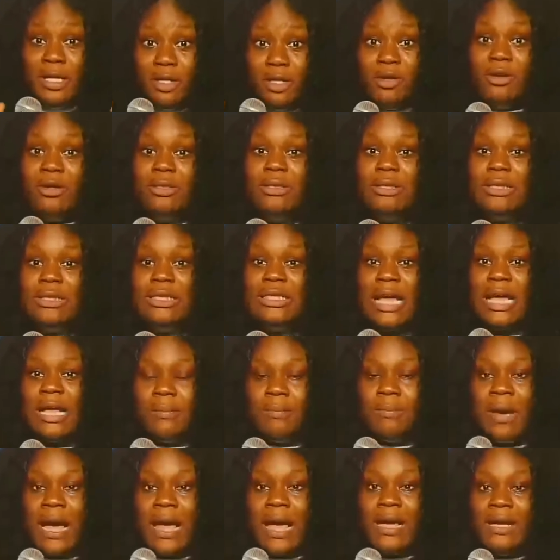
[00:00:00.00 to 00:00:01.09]
You
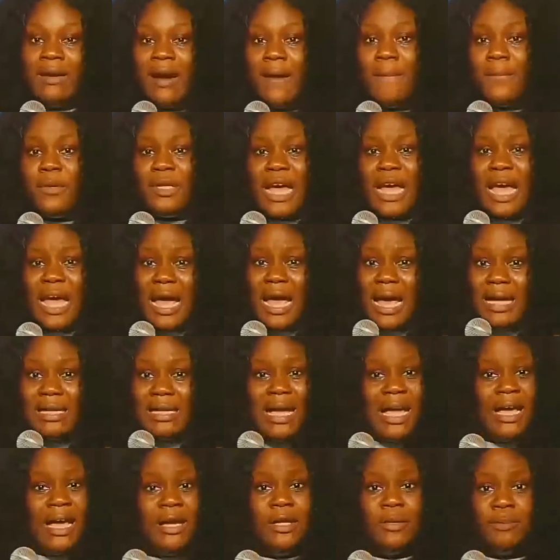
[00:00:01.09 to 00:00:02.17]
understand? My grandmother had
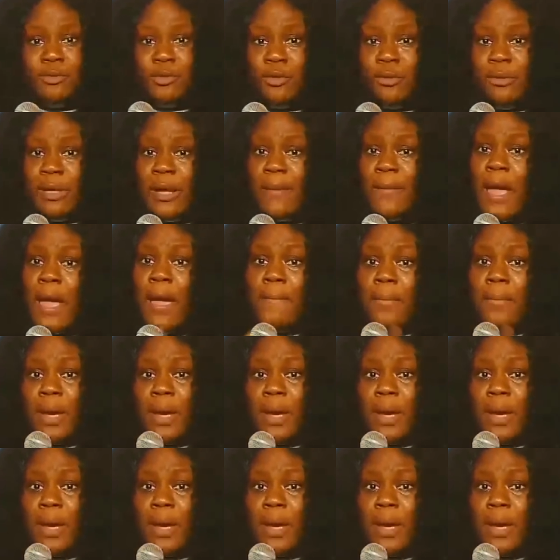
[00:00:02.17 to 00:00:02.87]
eye problem.